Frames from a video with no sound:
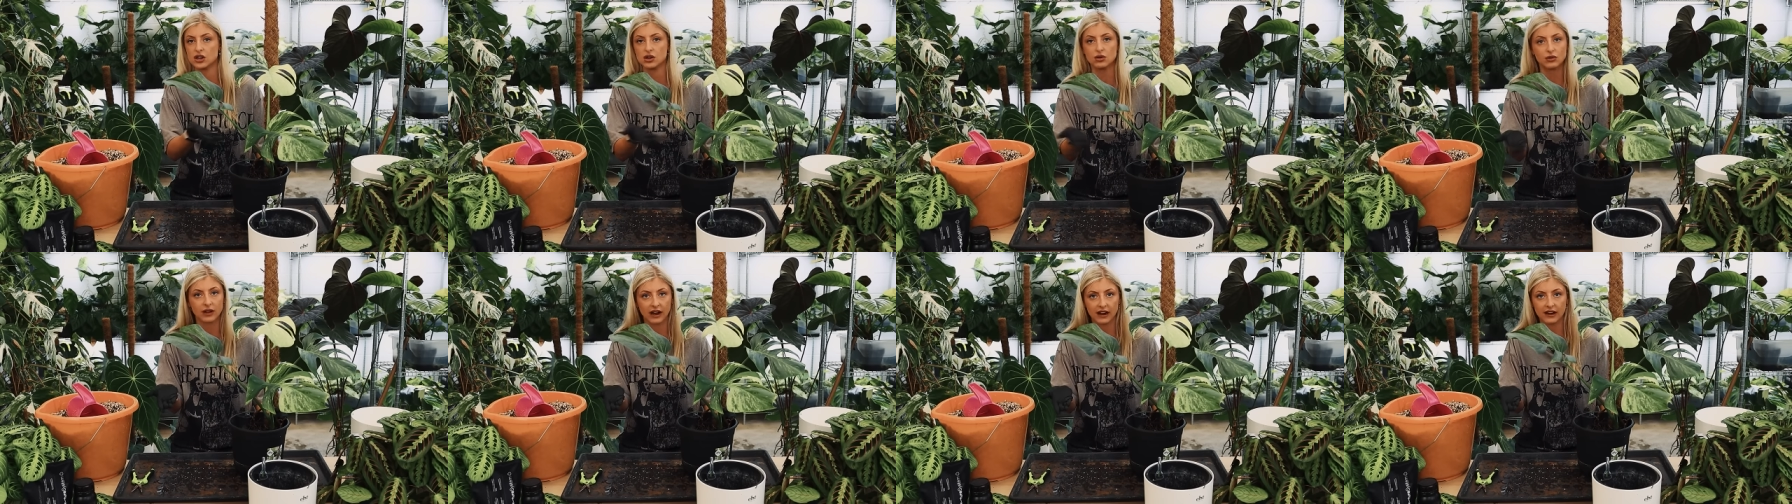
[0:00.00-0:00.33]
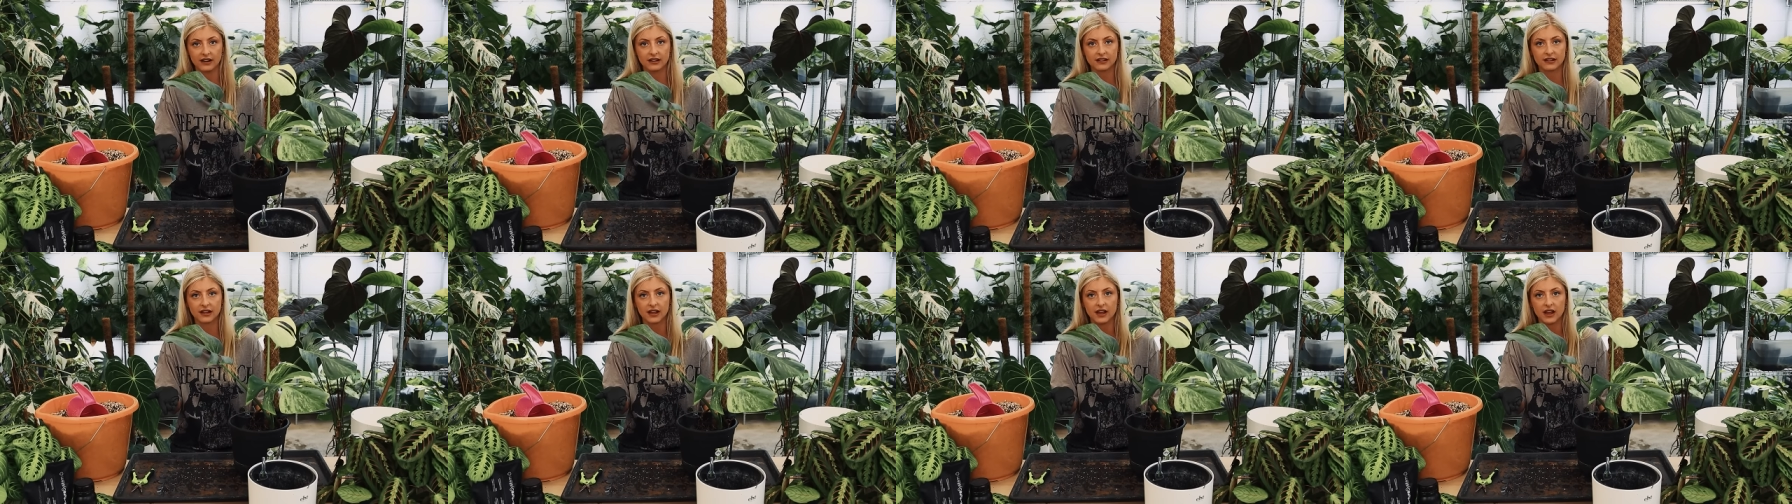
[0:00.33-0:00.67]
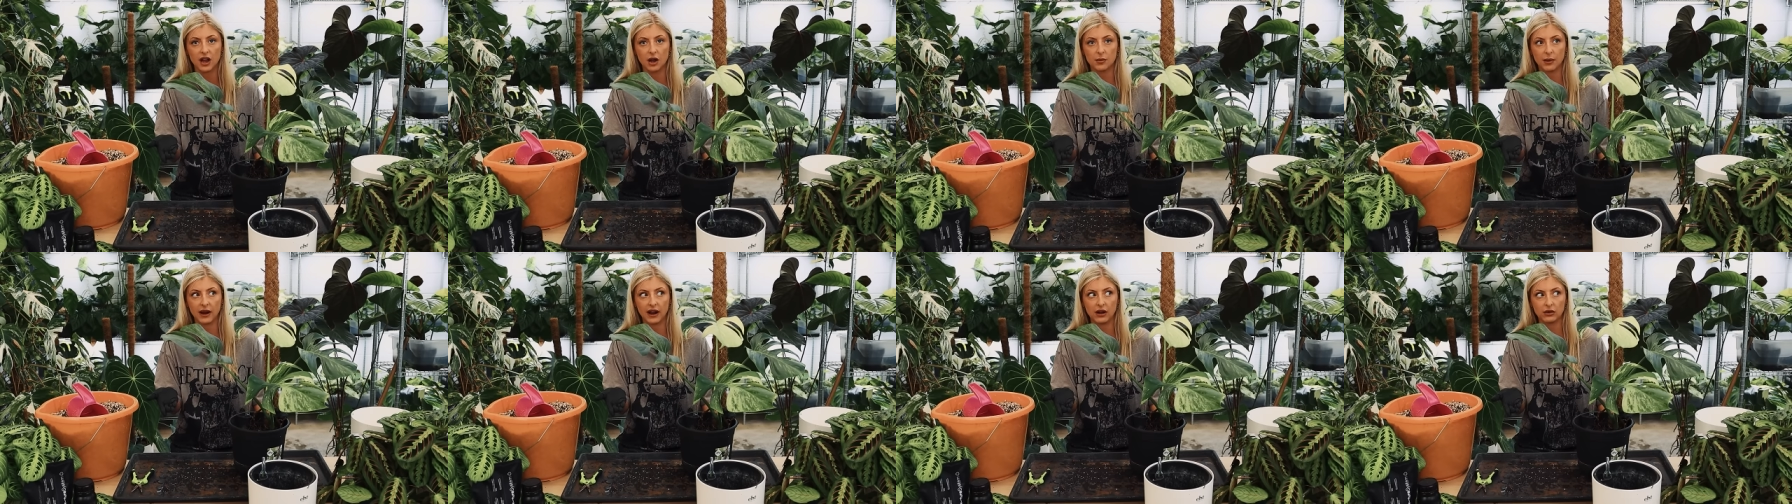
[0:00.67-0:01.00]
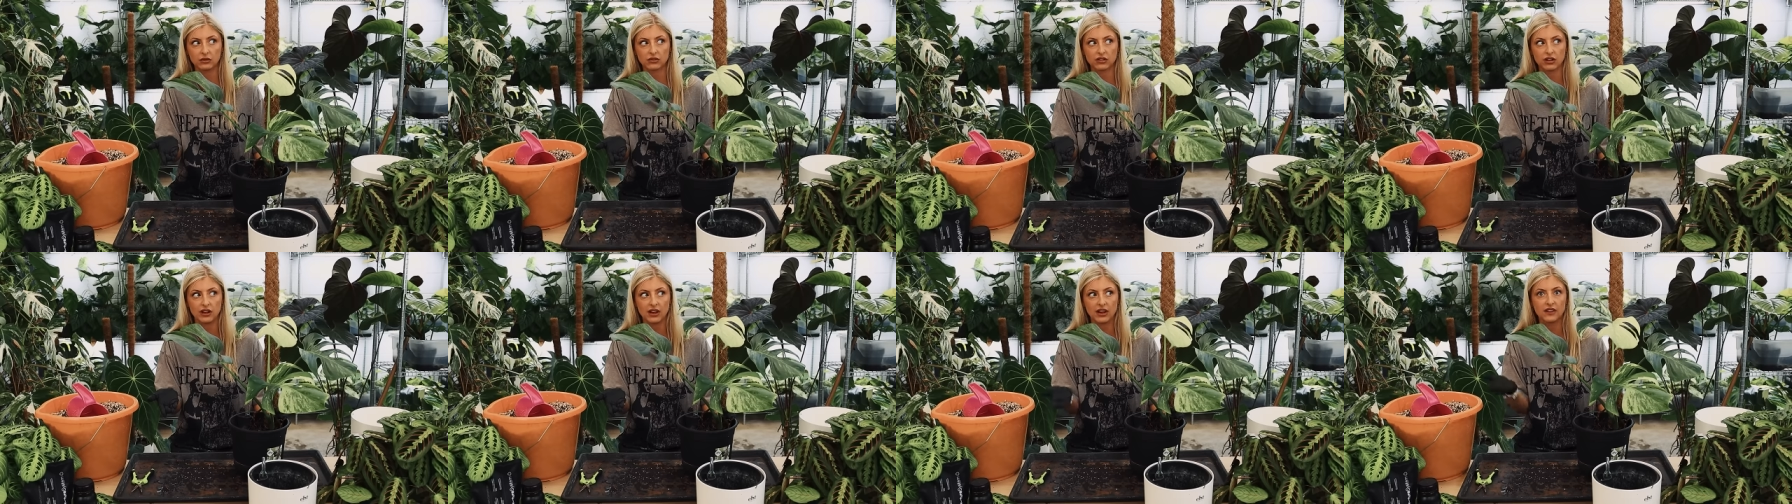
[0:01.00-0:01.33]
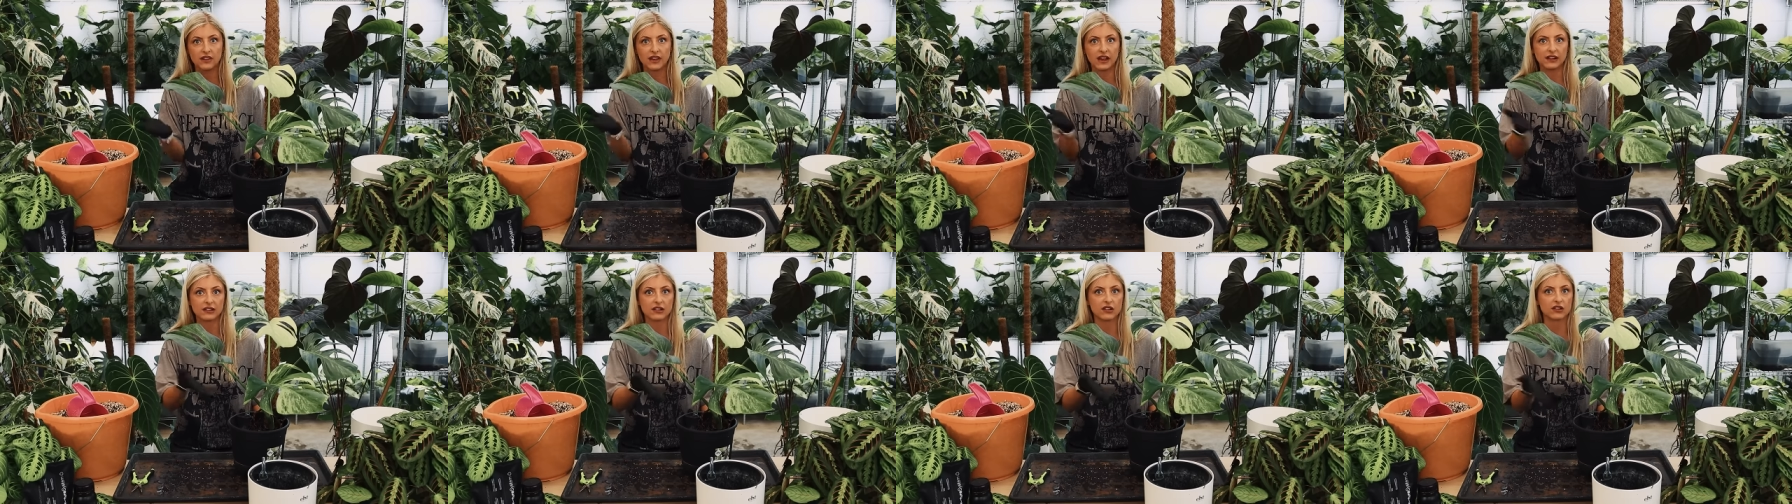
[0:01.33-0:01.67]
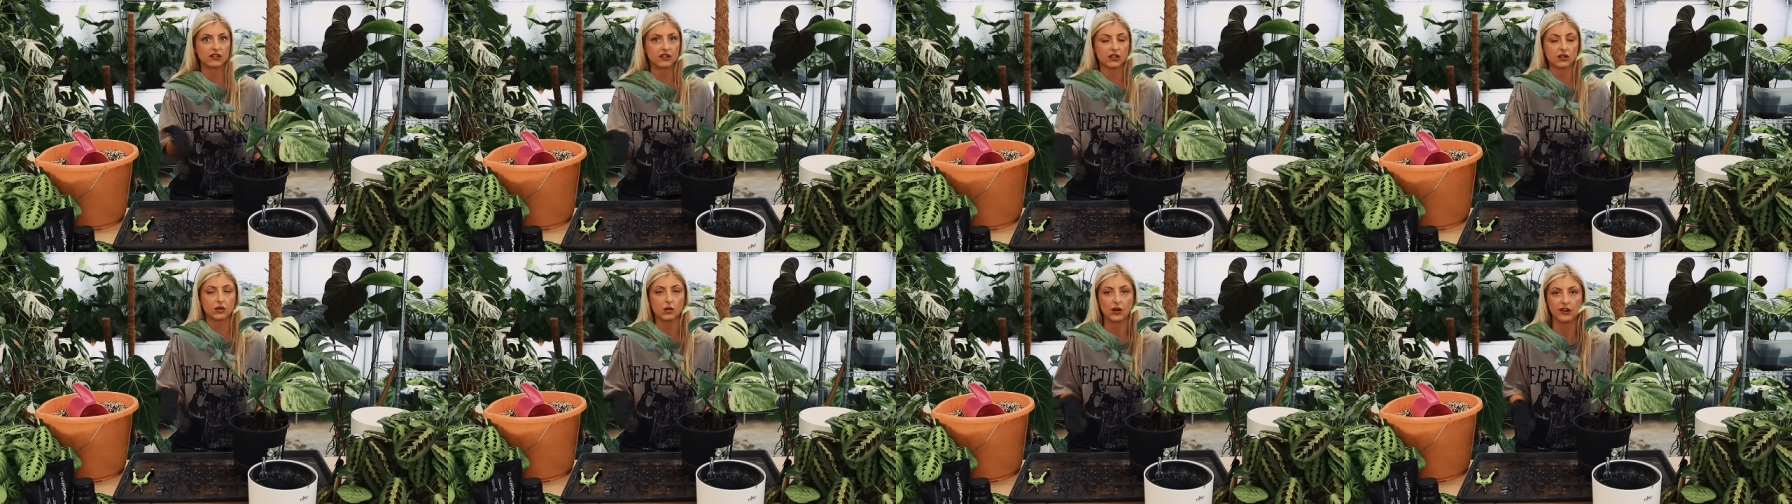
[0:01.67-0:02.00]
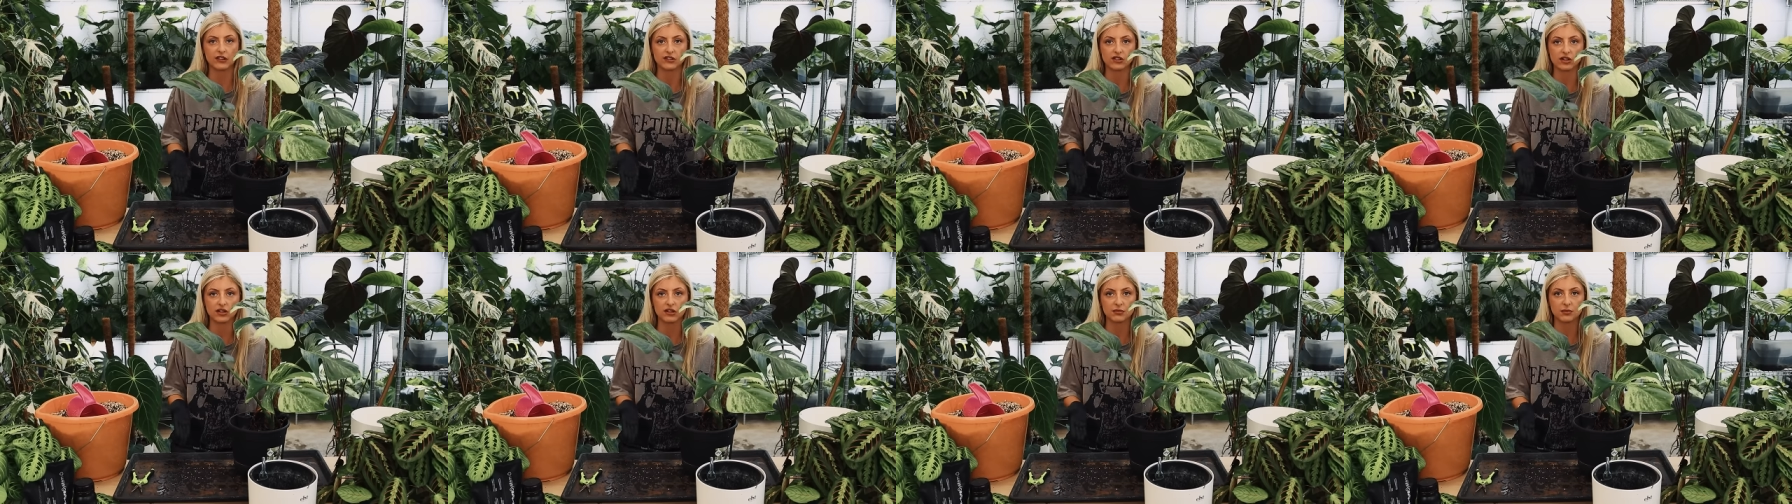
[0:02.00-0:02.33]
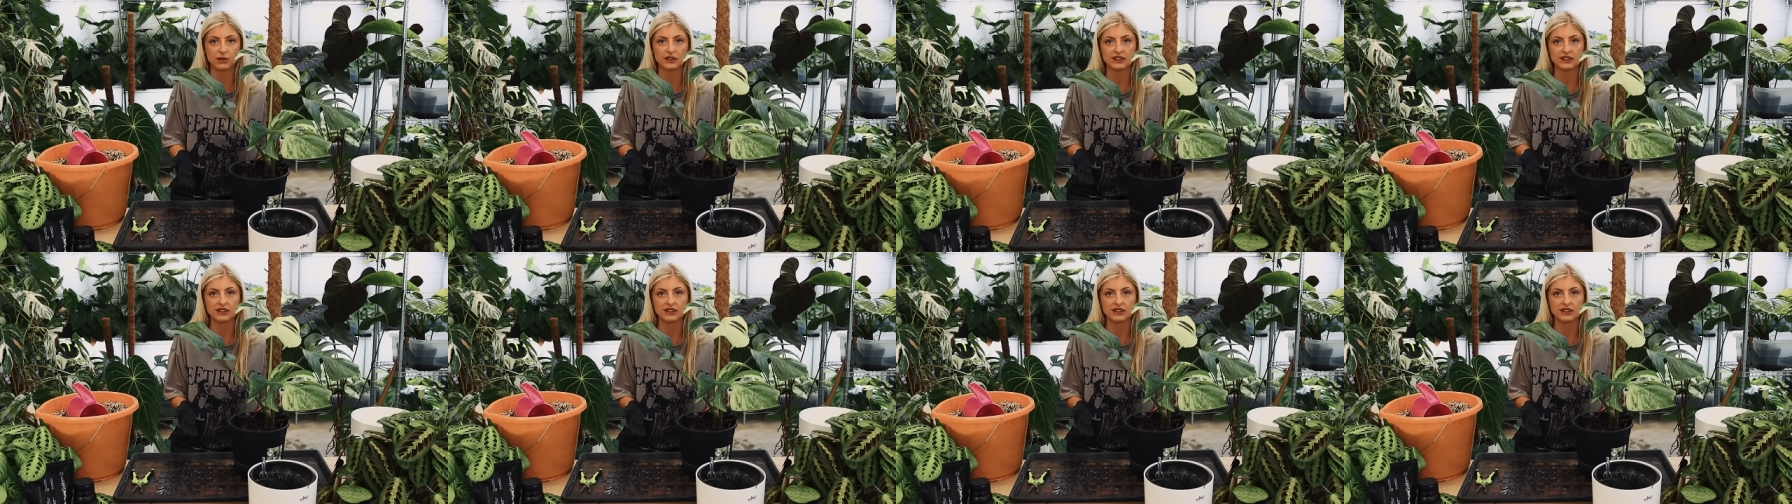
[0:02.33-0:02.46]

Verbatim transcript: you guys, about the answers to the questions